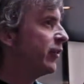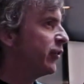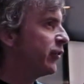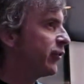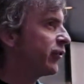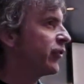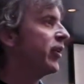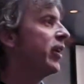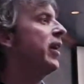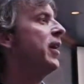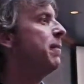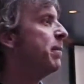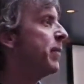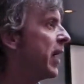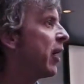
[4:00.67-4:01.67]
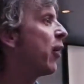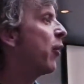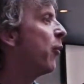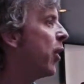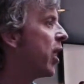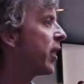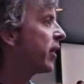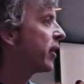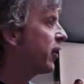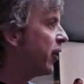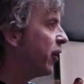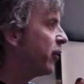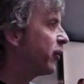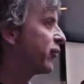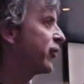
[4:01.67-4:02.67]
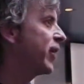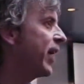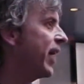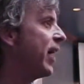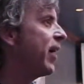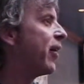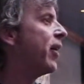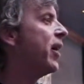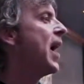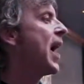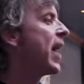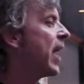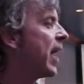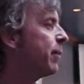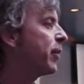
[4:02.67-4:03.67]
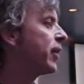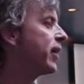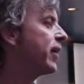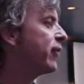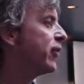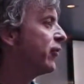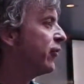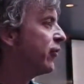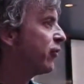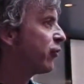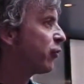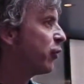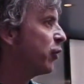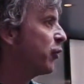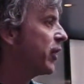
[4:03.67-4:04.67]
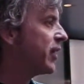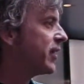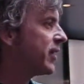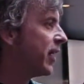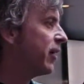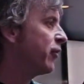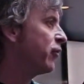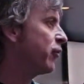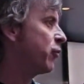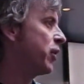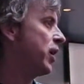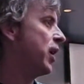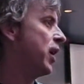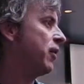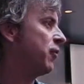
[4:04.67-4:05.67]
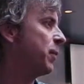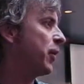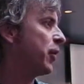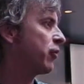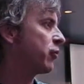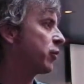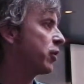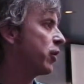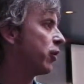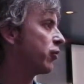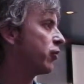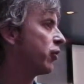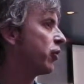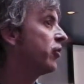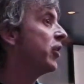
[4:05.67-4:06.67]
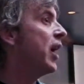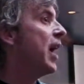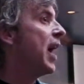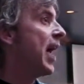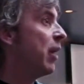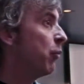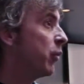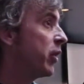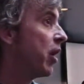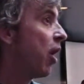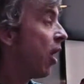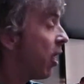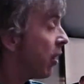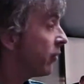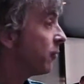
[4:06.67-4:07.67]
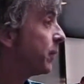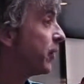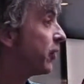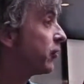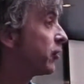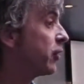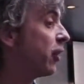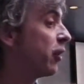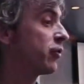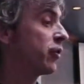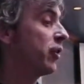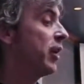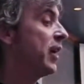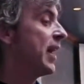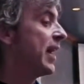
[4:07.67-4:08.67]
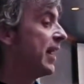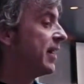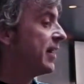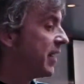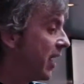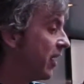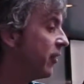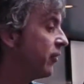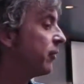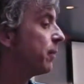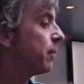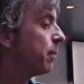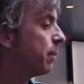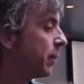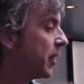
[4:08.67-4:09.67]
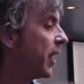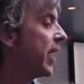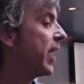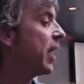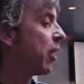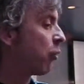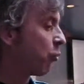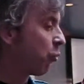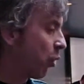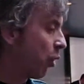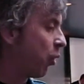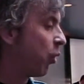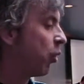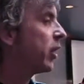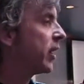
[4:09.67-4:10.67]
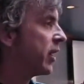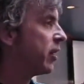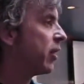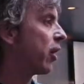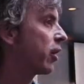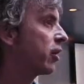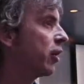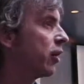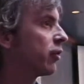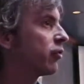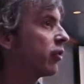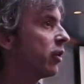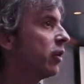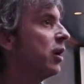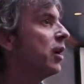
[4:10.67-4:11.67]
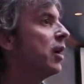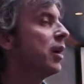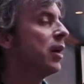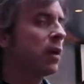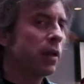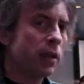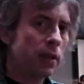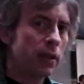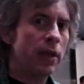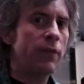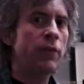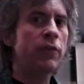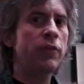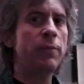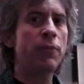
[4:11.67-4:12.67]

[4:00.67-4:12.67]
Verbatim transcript: and you see marijuana cults there. And I believe this is true. It does create spiritual cultures, and we are a spiritual culture. It does play a role in our culture. Give